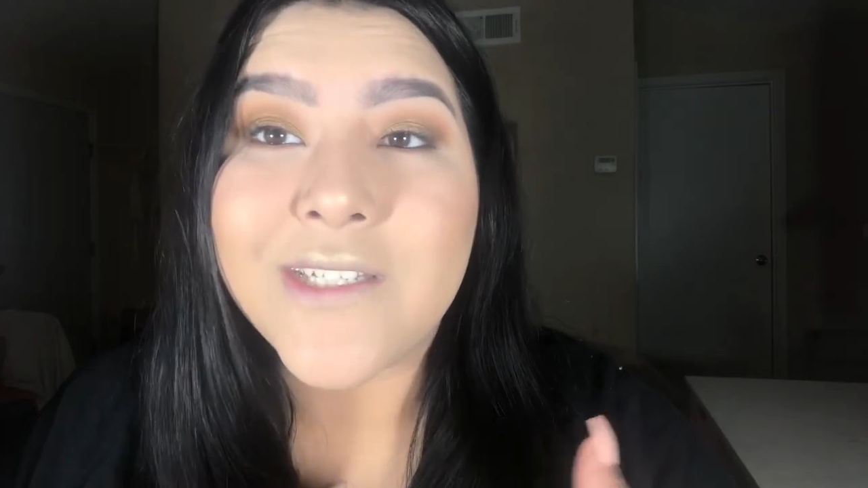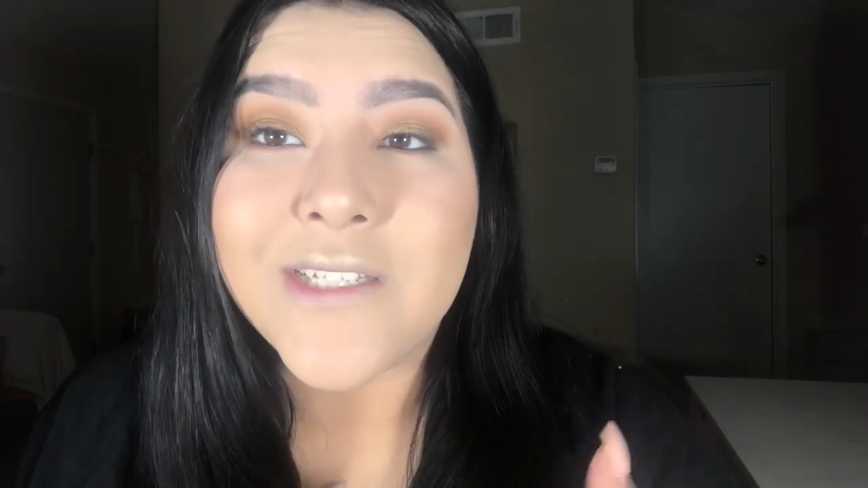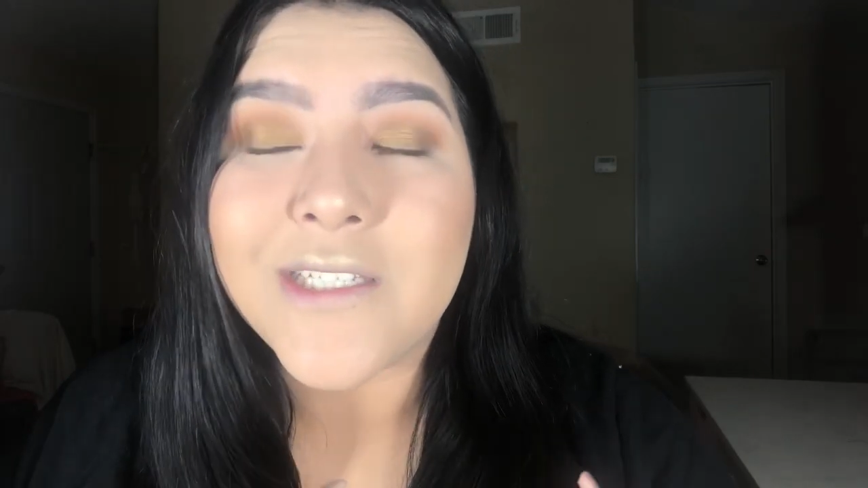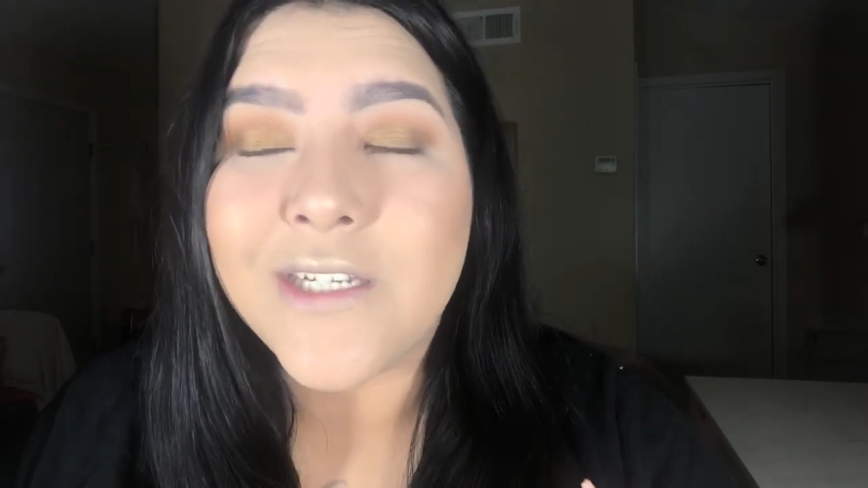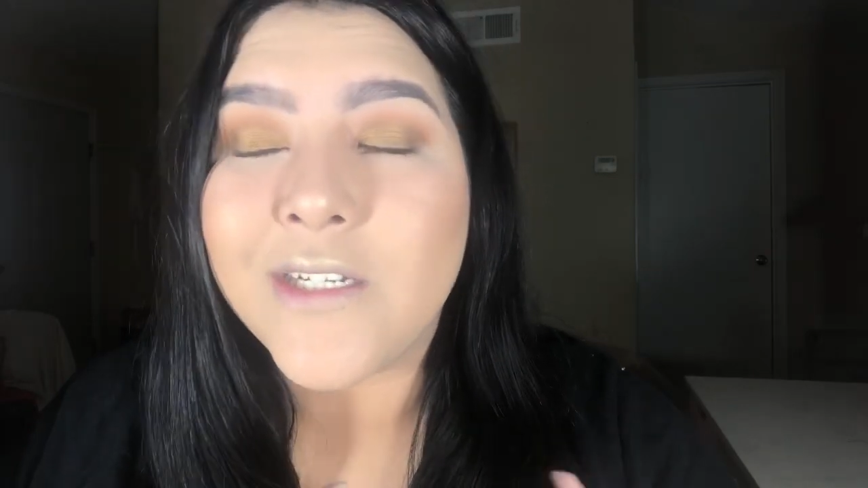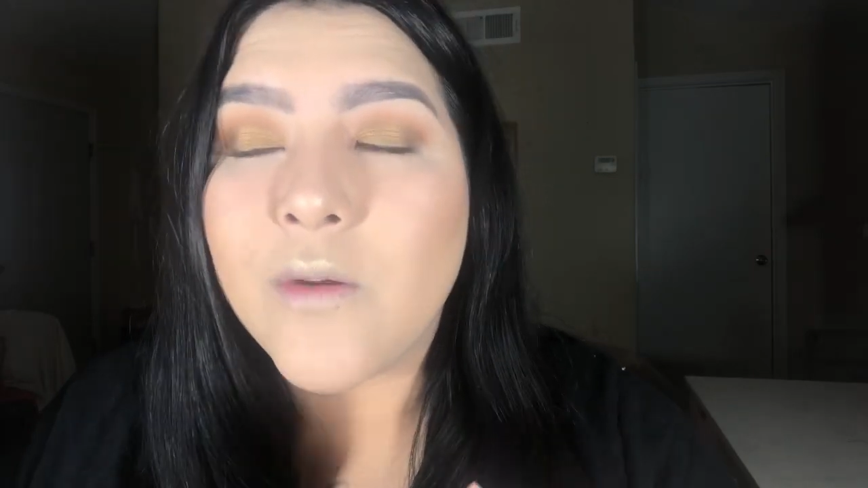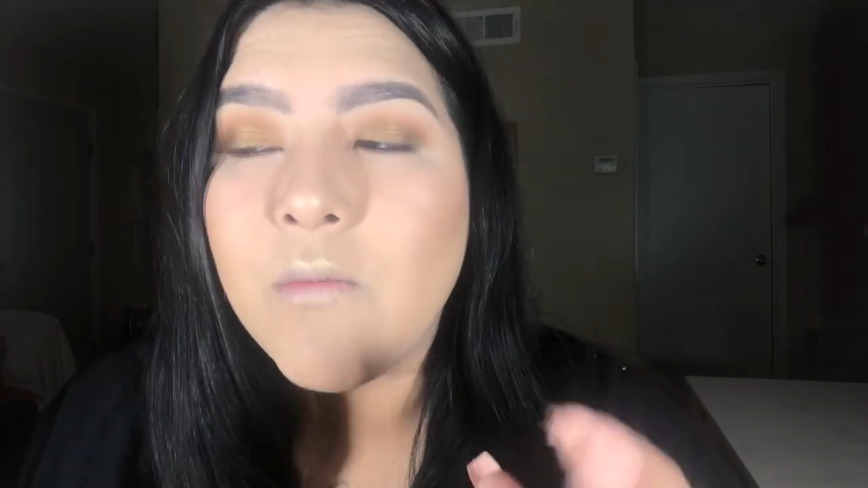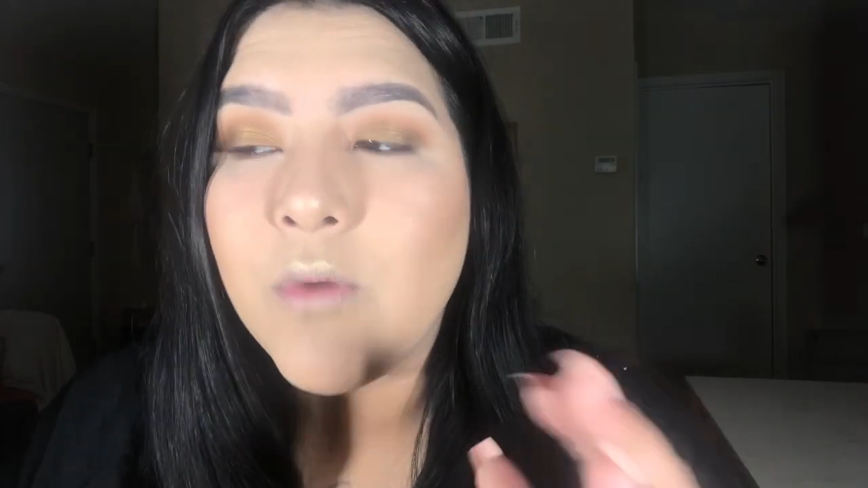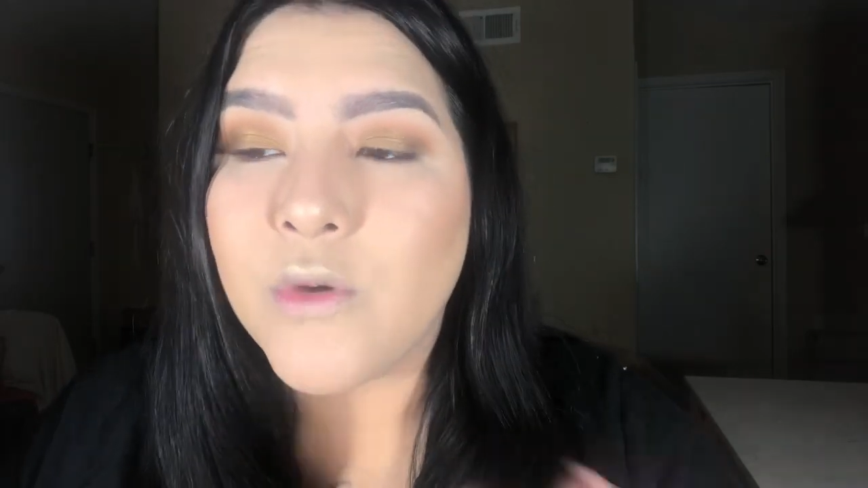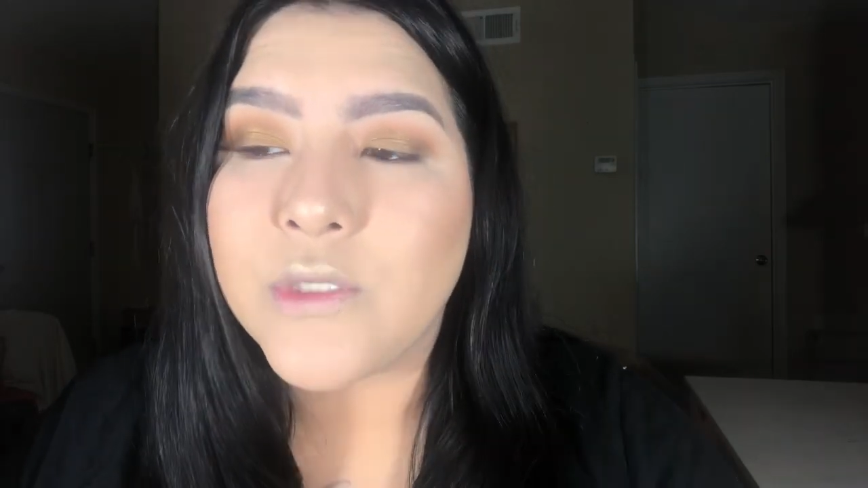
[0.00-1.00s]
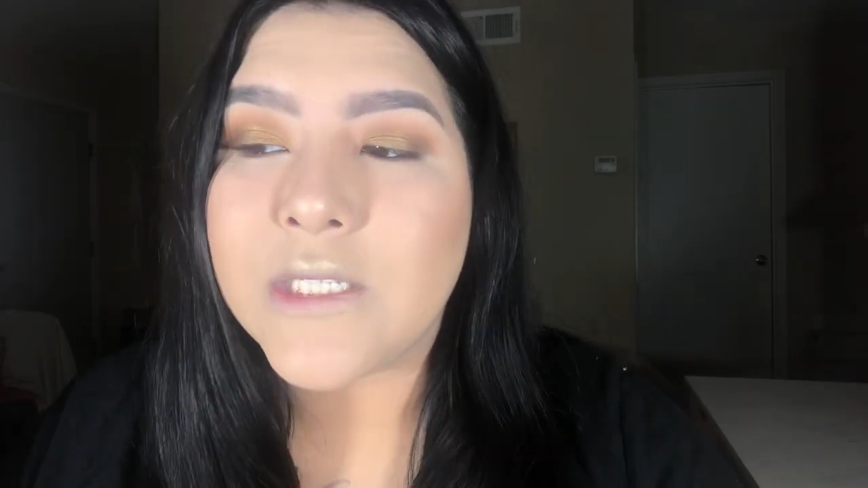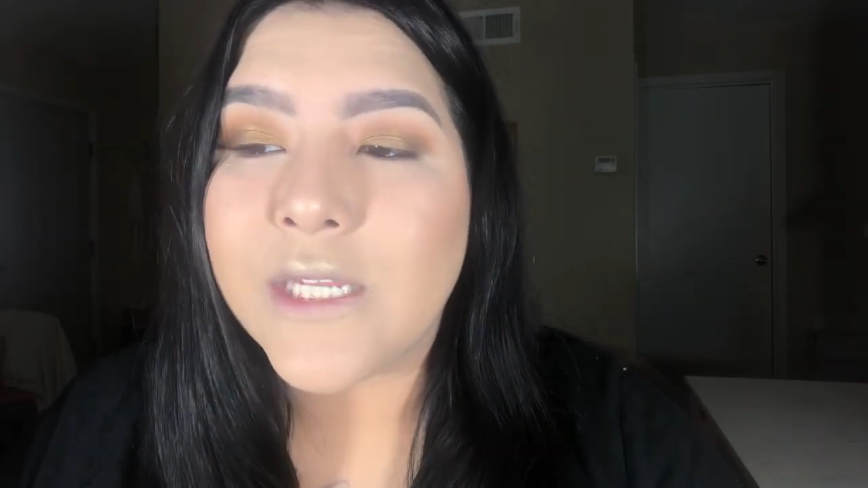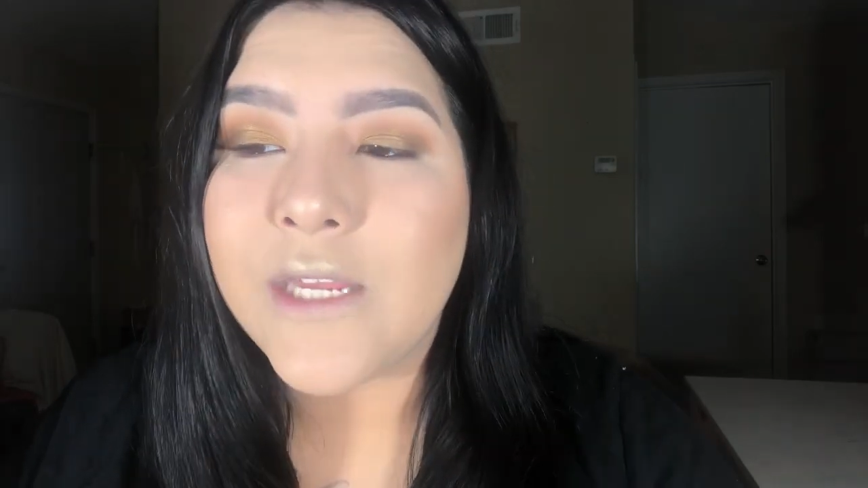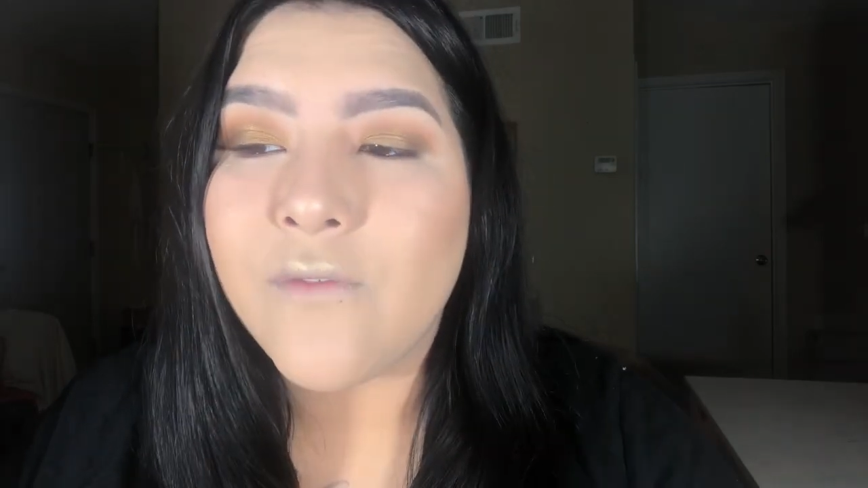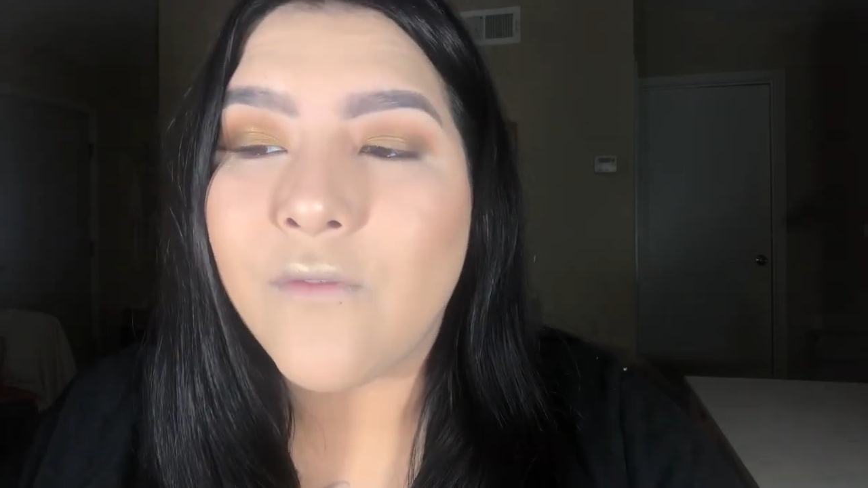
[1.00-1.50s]
this look
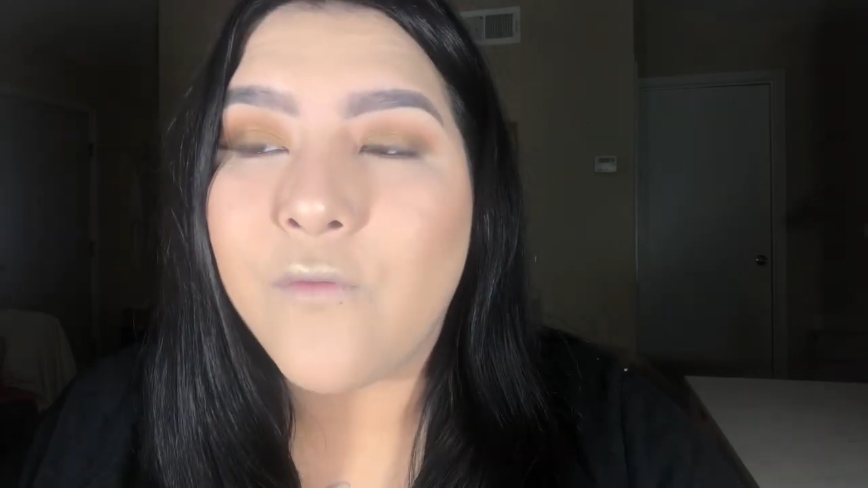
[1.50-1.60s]
mostly